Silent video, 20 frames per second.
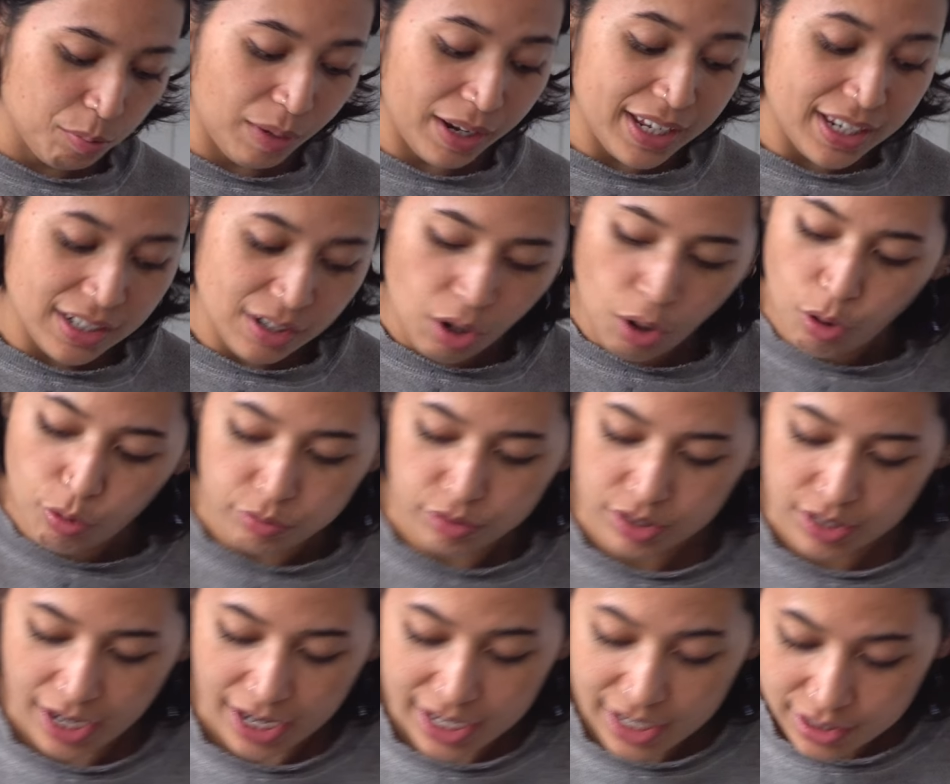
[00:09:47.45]
wait
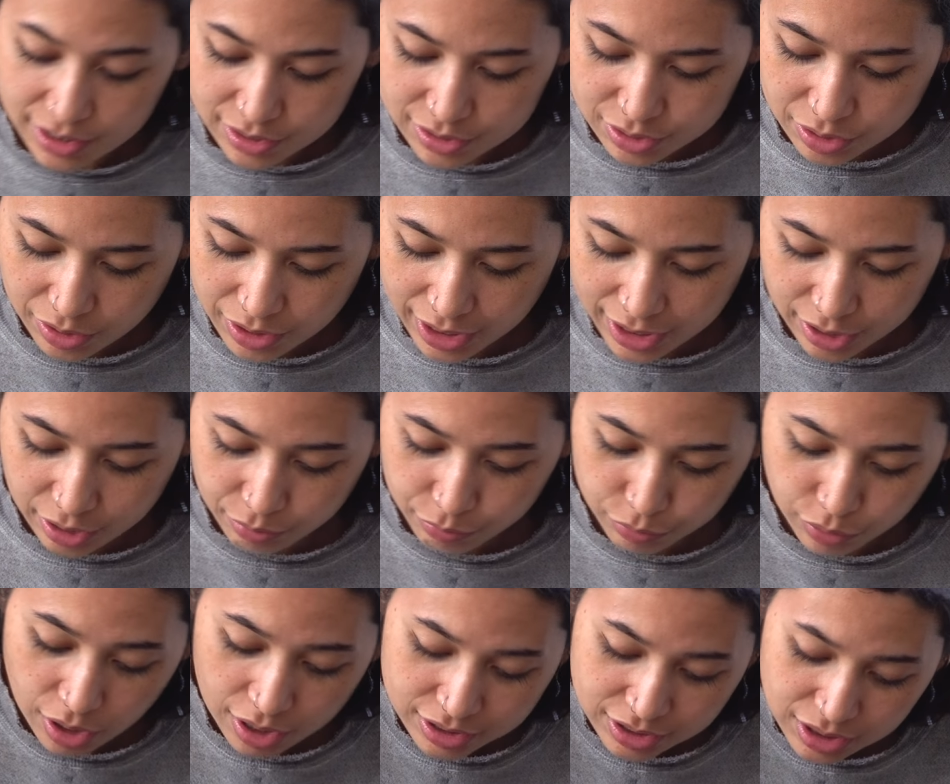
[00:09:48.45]
overnight so that I could
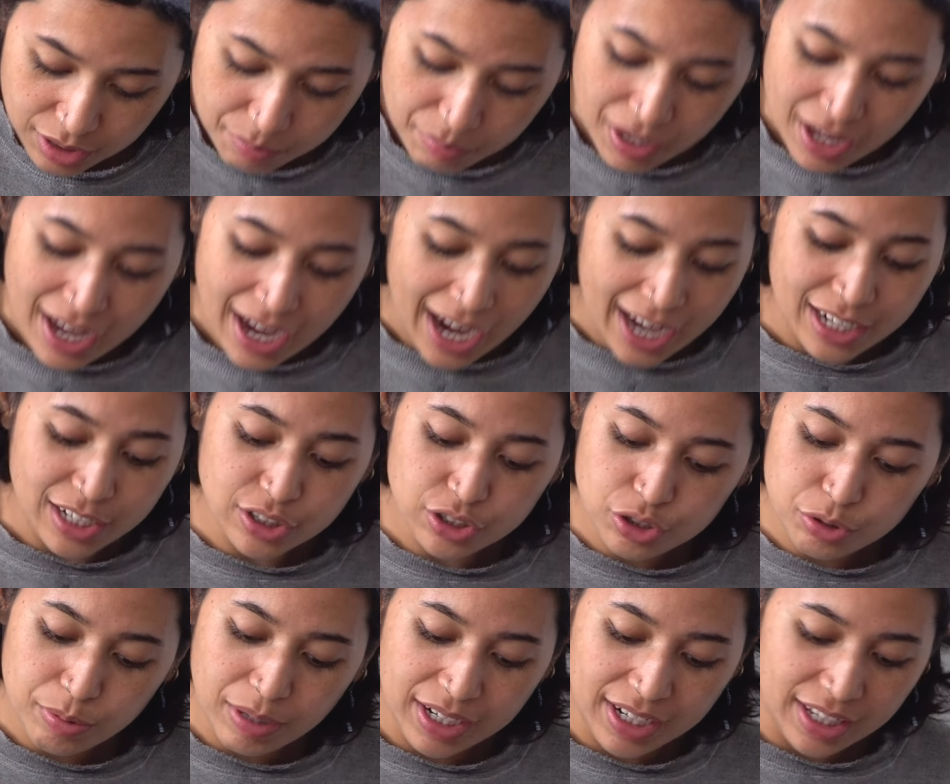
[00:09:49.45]
frost them. I didn't
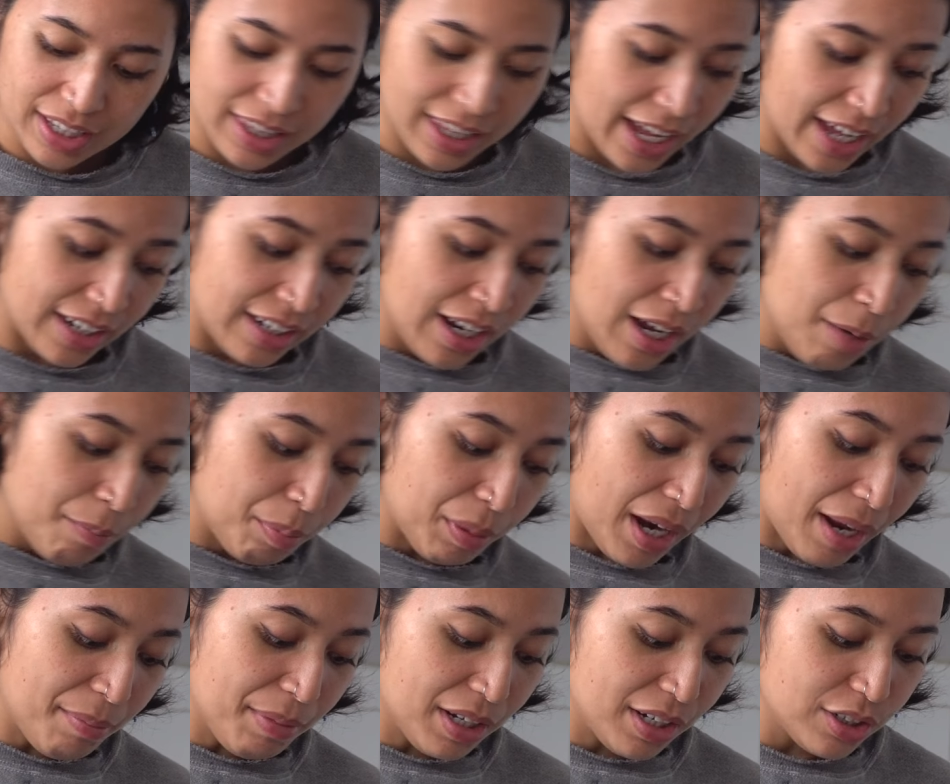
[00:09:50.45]
do any of that. But
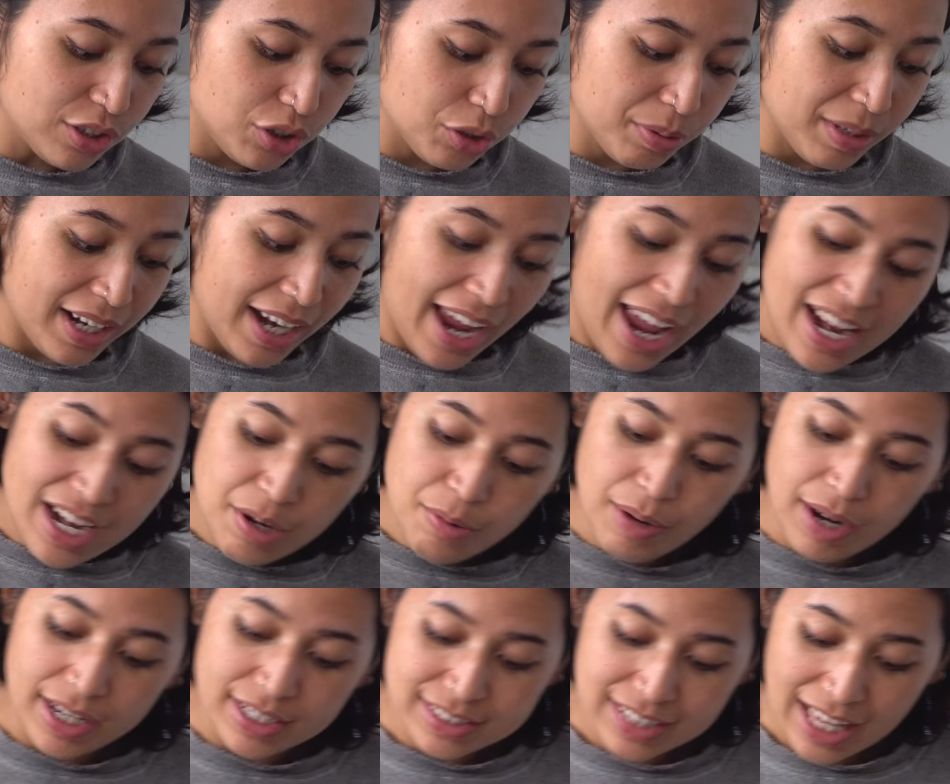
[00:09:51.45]
I'm gonna do it
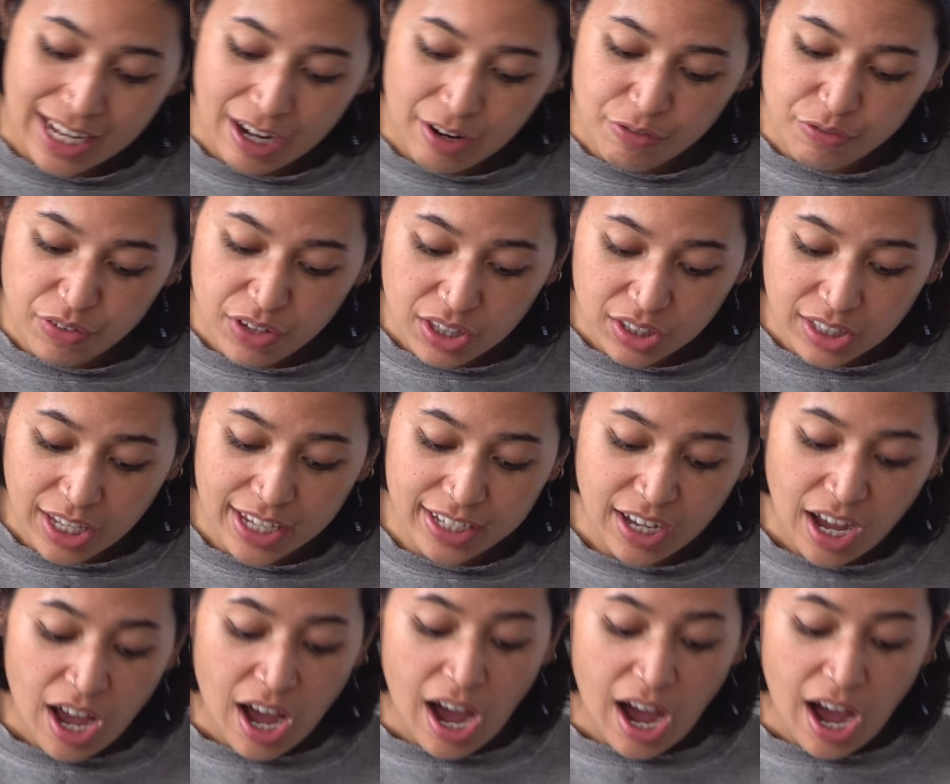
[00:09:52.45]
anyways. And I feel like